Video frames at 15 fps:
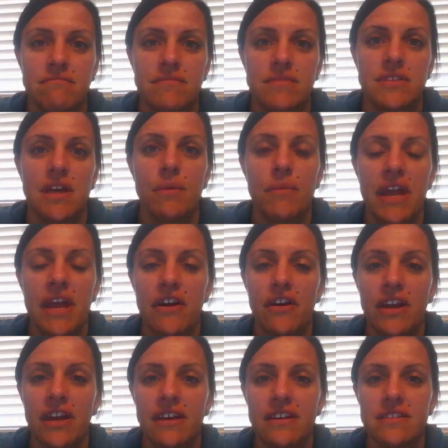Some
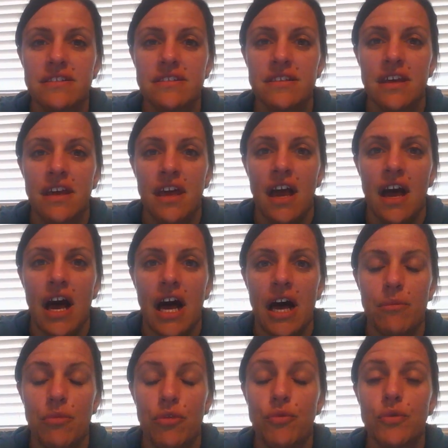areas
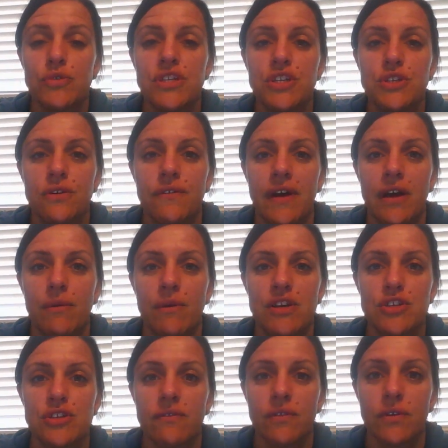through teacher
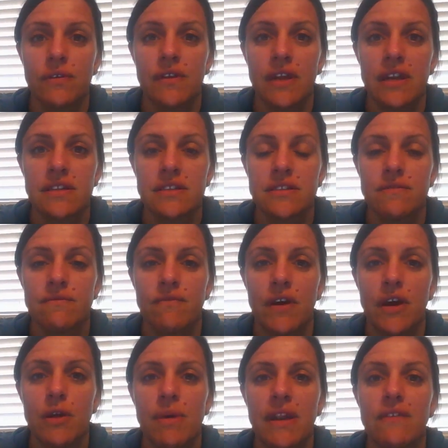evaluation, I've learned that it's
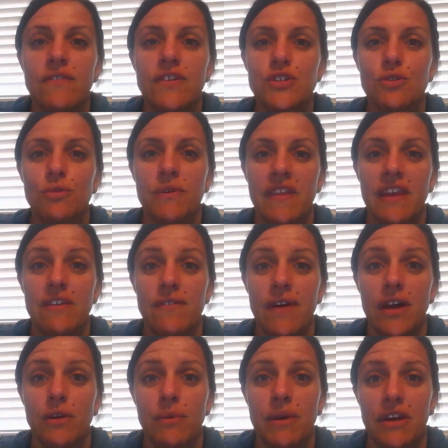very beneficial when the
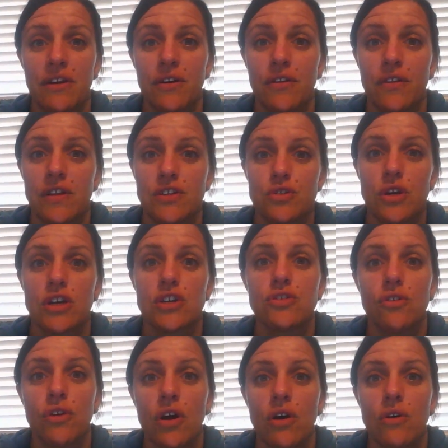evaluator or the
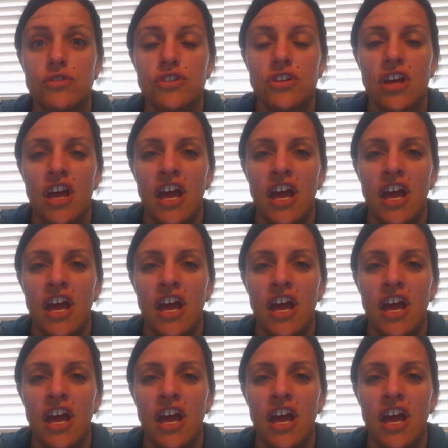instructional coach